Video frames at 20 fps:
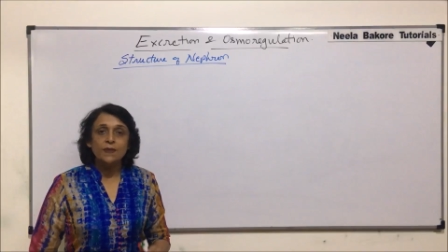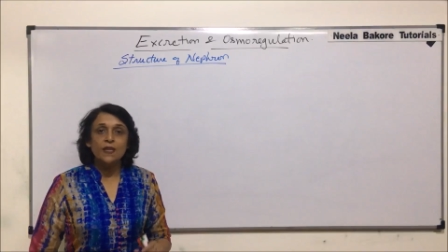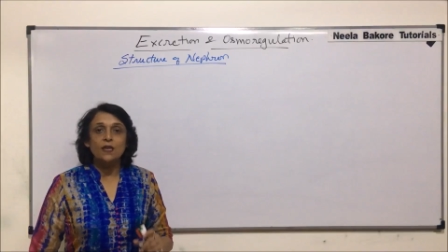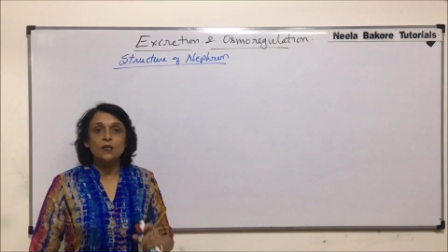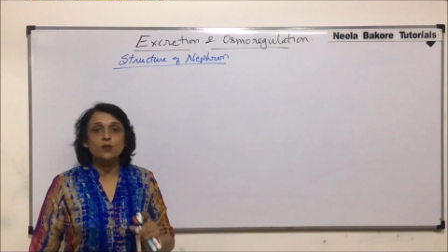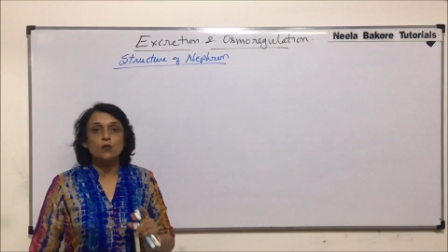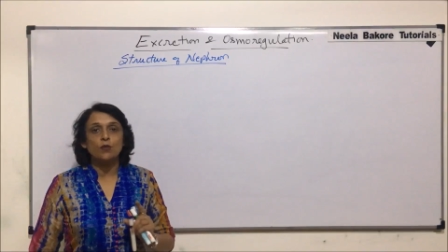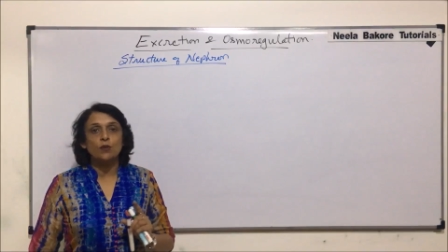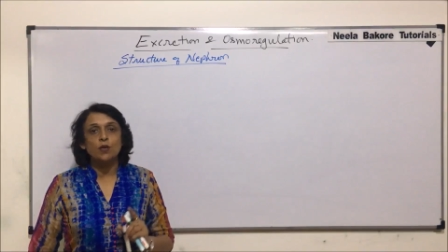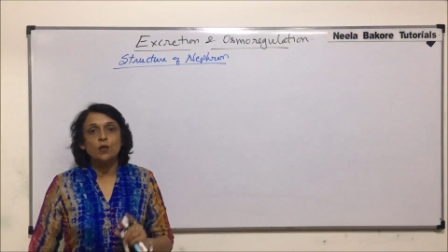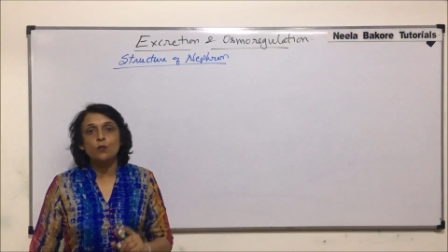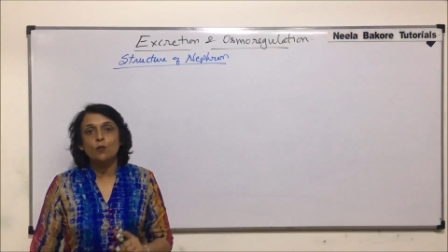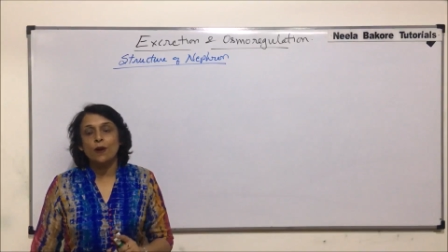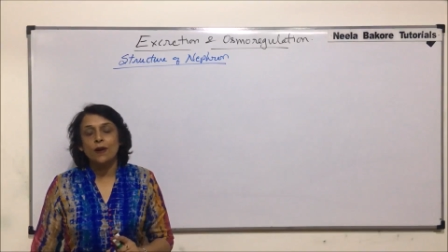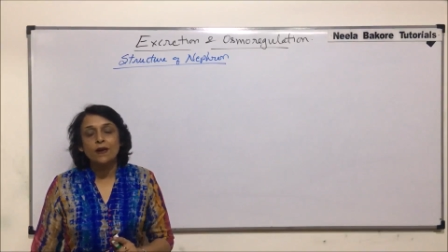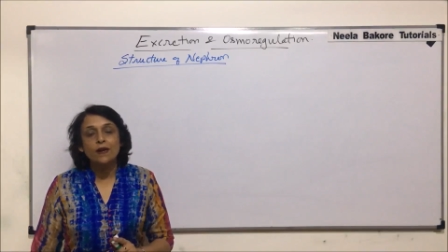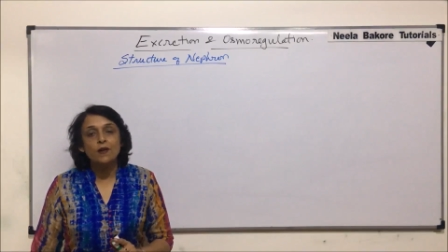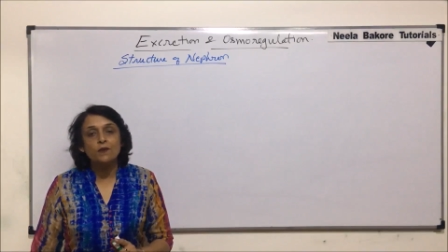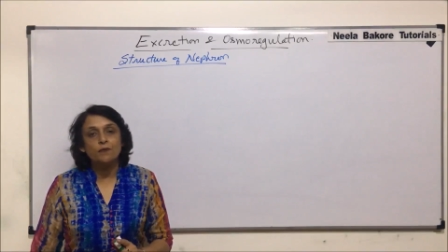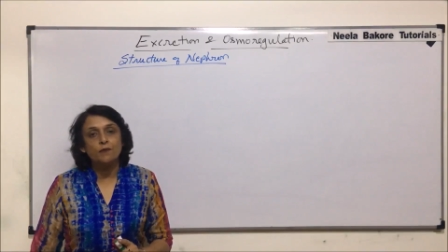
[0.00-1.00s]
There is only
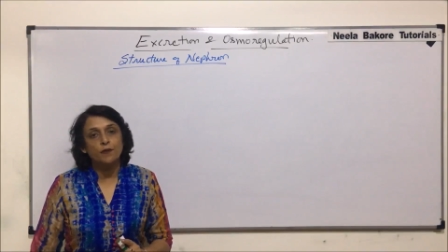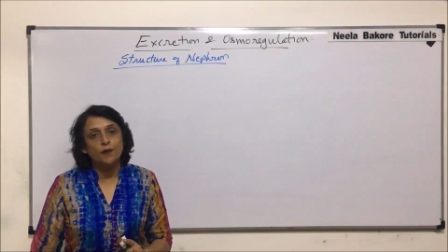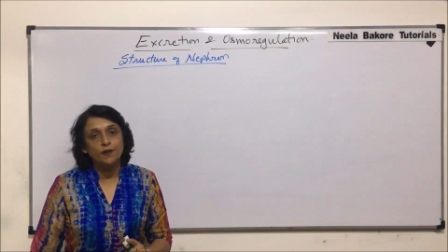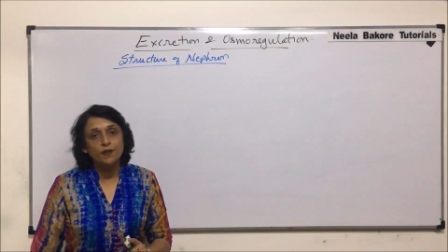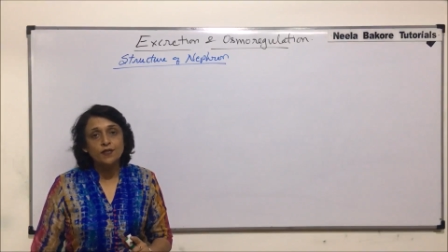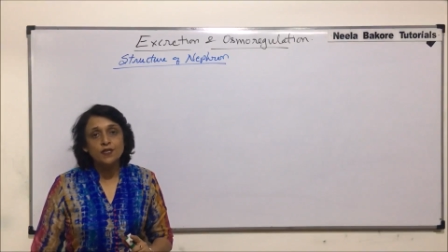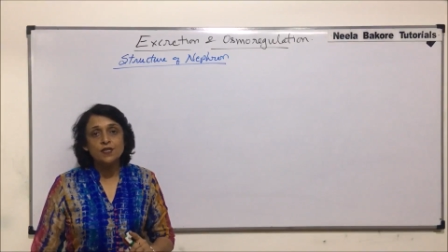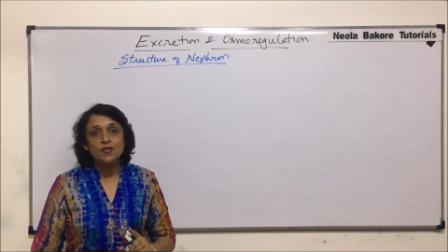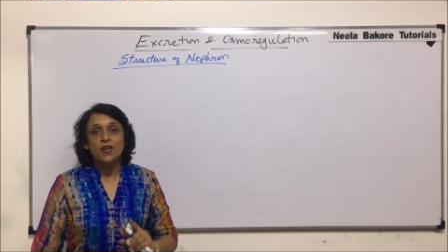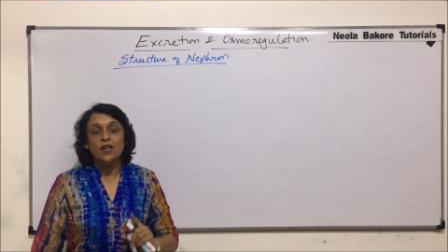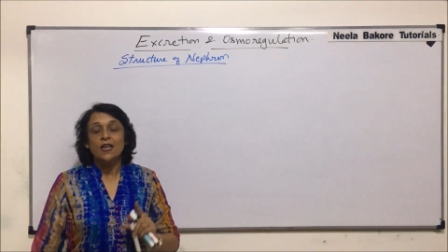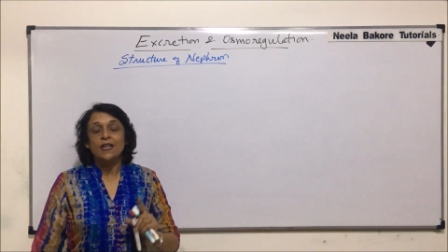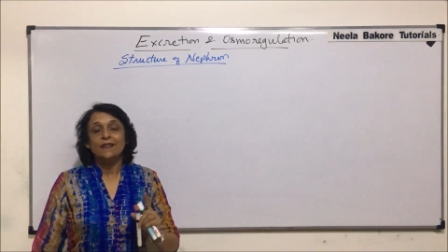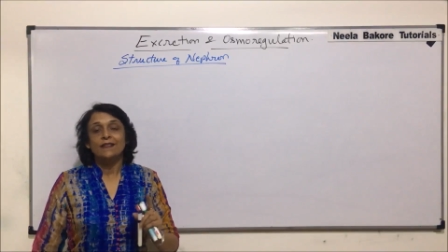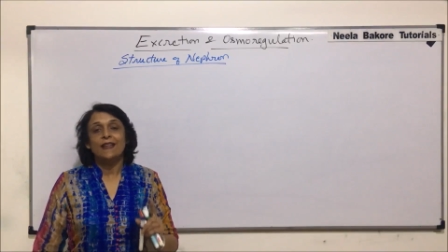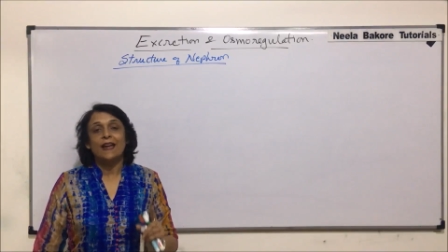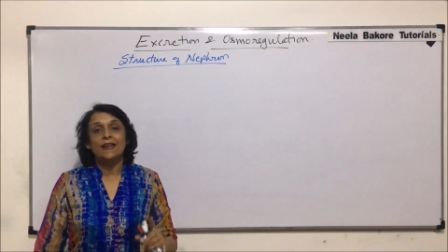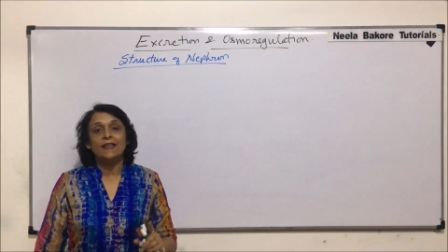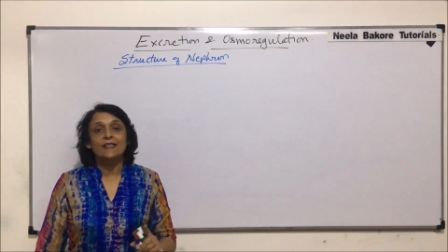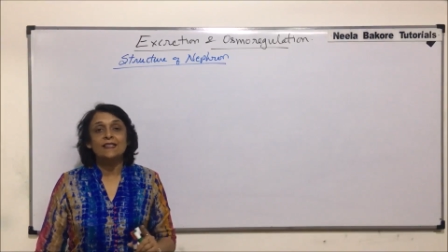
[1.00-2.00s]
one difference,
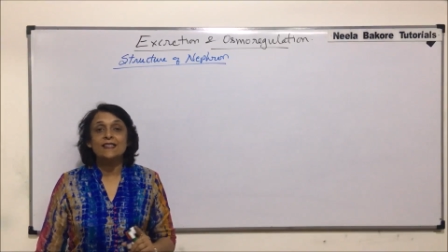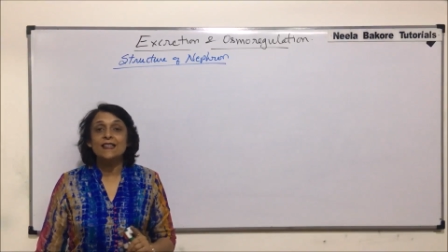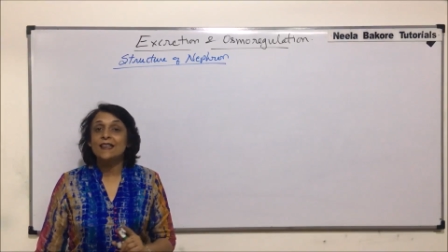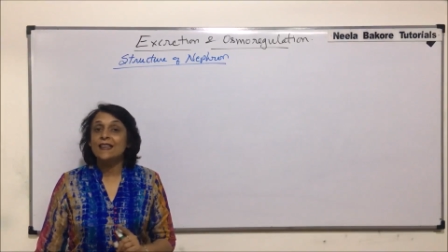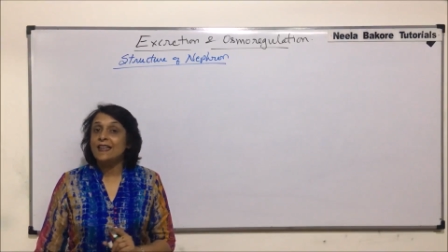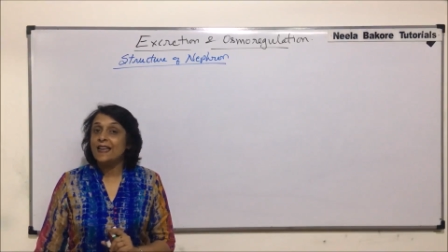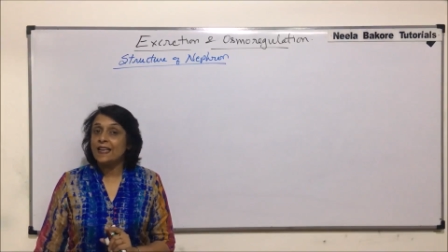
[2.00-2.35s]
that is the